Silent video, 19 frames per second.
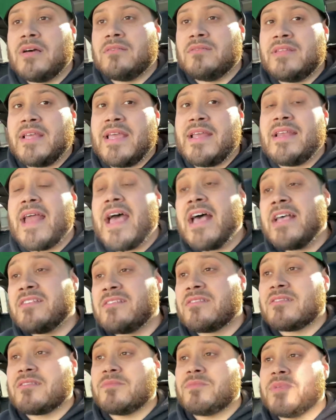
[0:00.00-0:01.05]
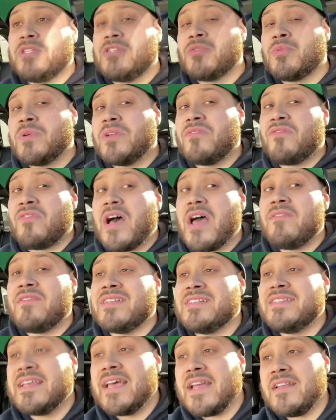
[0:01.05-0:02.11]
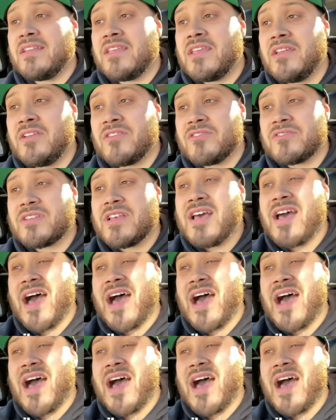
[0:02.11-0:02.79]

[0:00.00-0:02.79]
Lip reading: they last between 5 and 10 years.